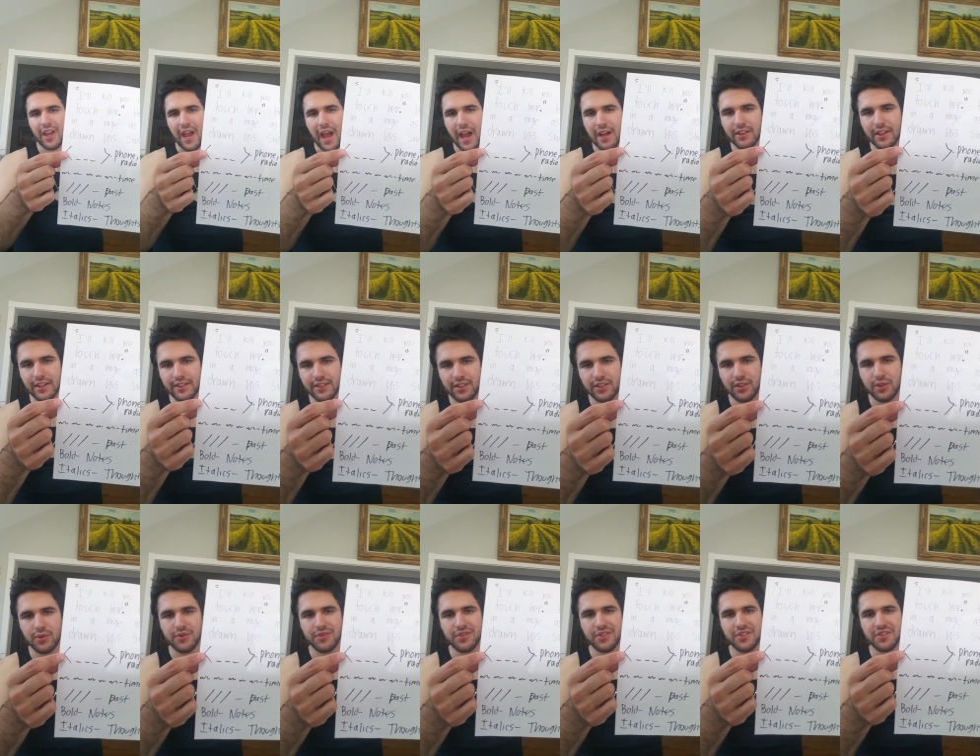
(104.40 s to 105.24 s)
I like to
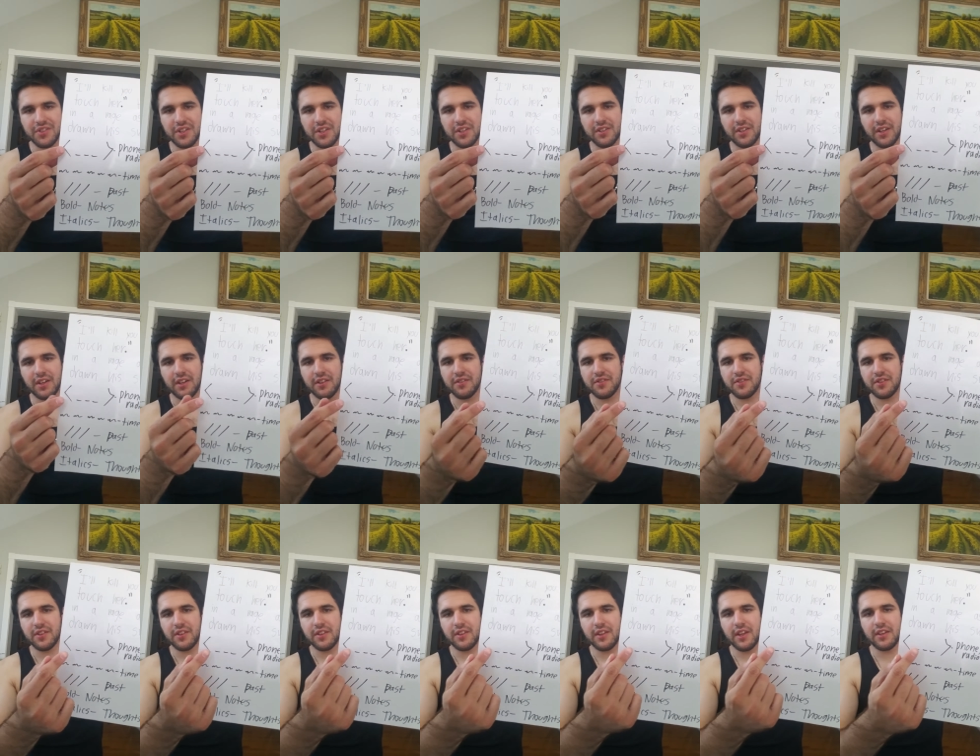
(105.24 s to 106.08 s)
use these indents
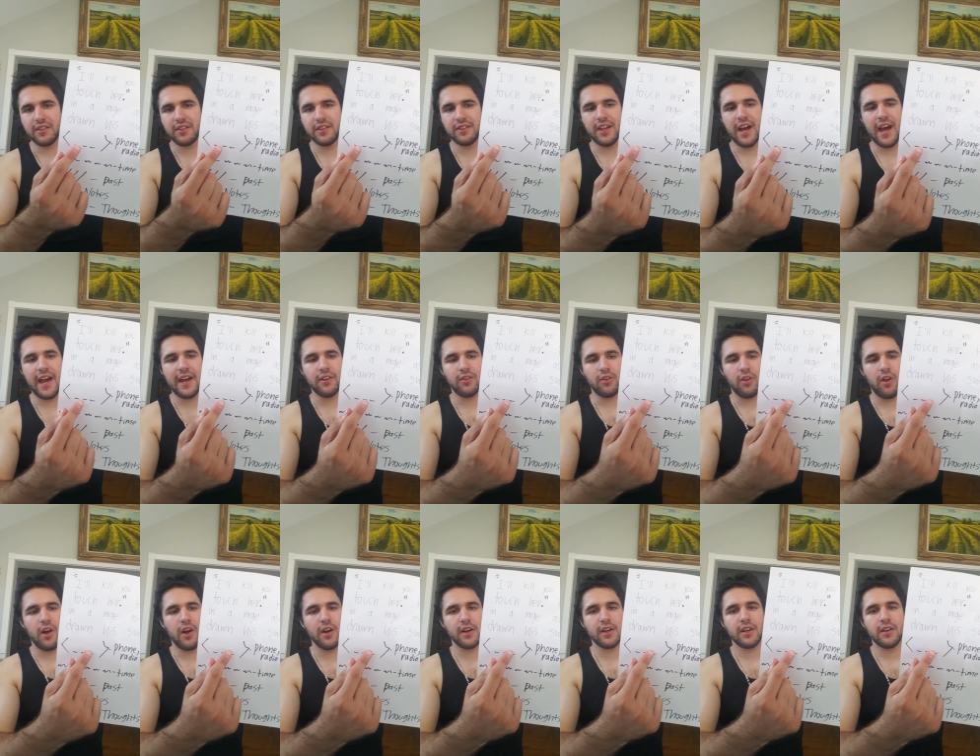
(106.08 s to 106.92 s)
and then the
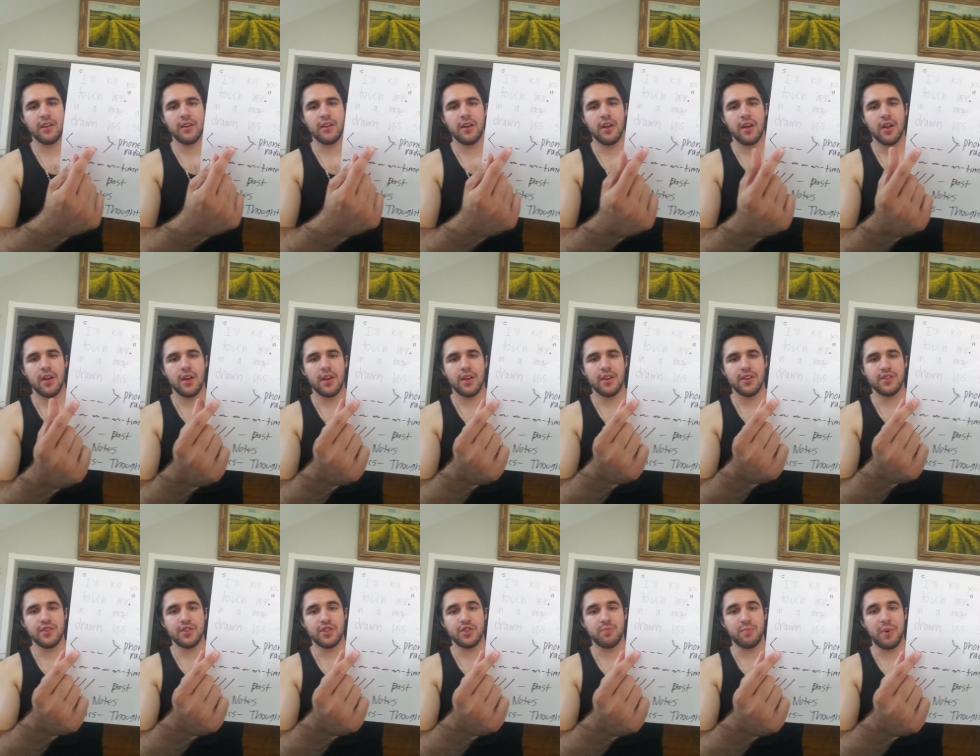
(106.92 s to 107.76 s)
dialogue.
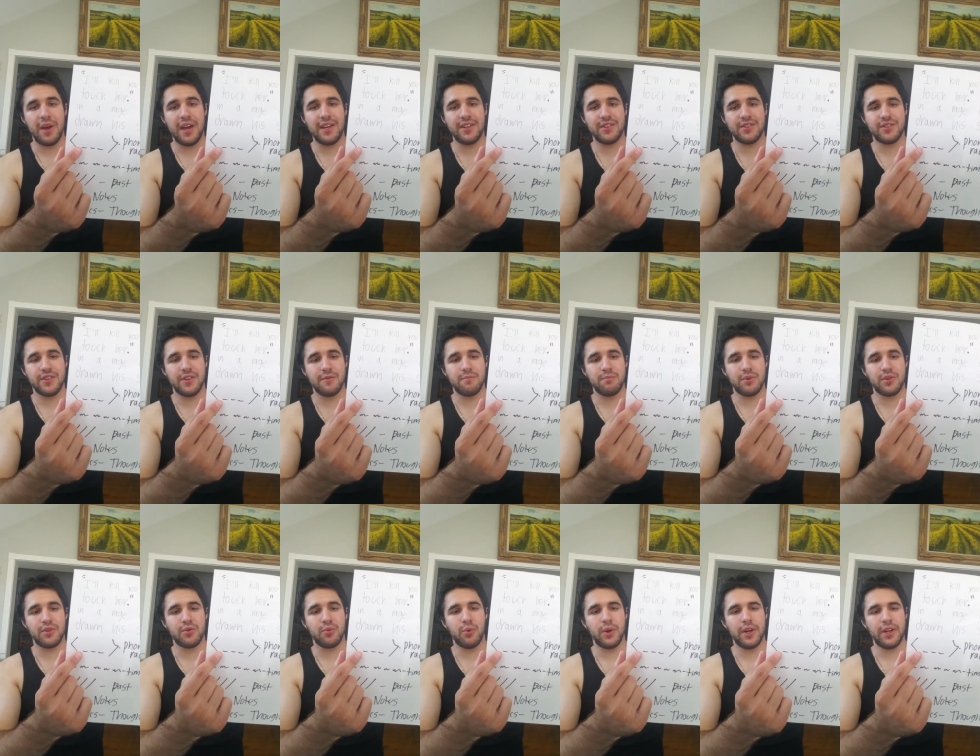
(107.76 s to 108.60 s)
Space in
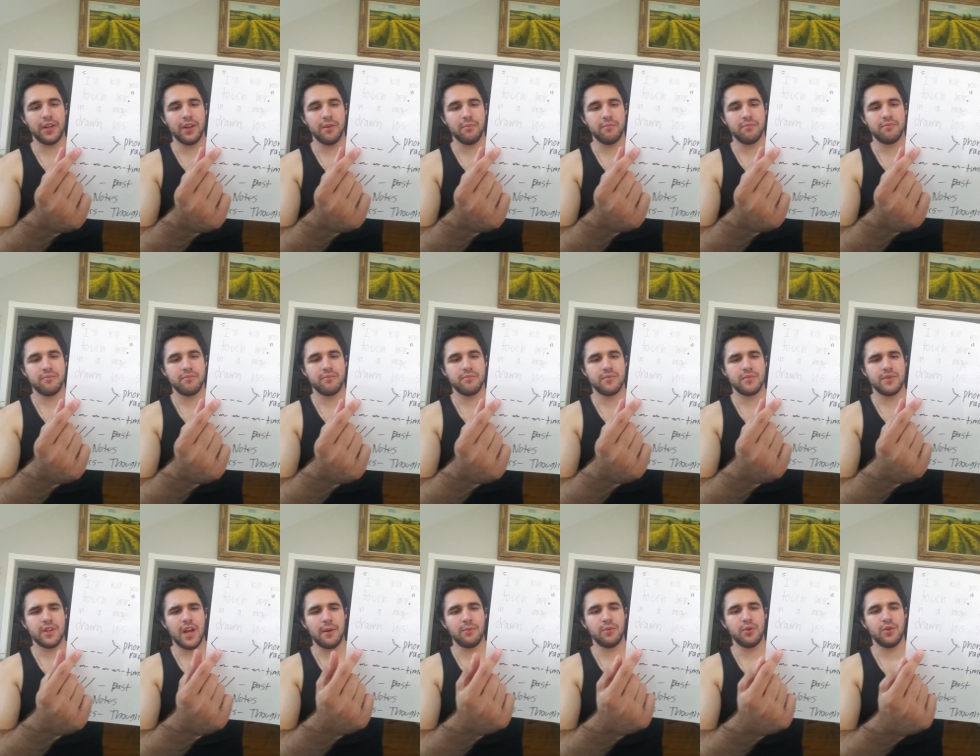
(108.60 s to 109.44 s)
between them.
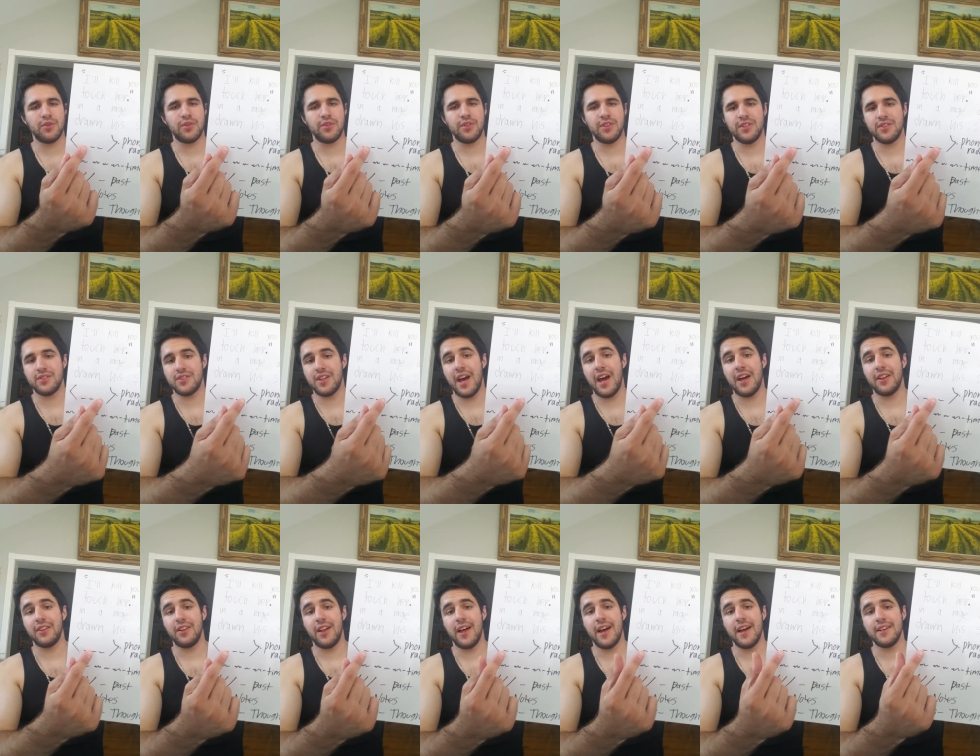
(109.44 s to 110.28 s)
I'm using these
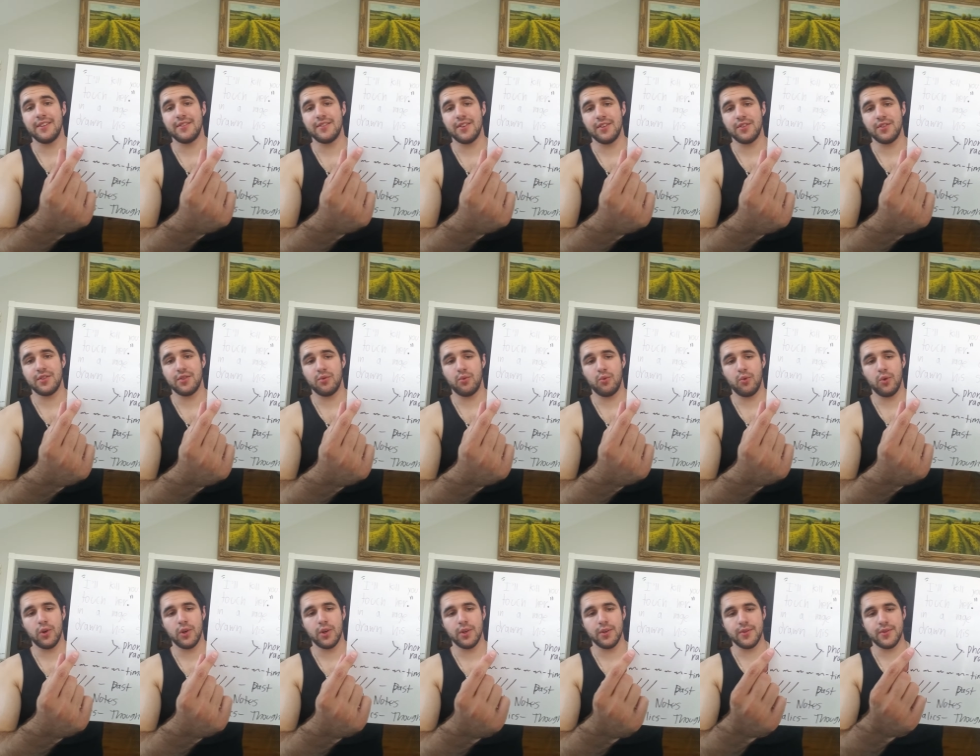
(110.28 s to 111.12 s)
dotted lines as your
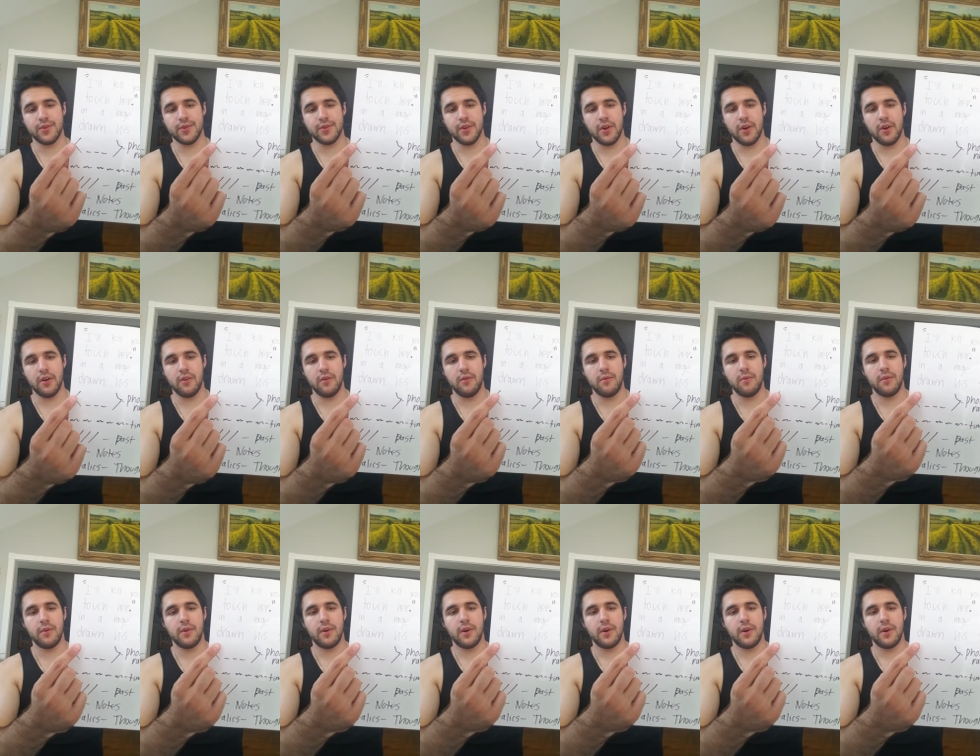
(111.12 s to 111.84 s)
words, so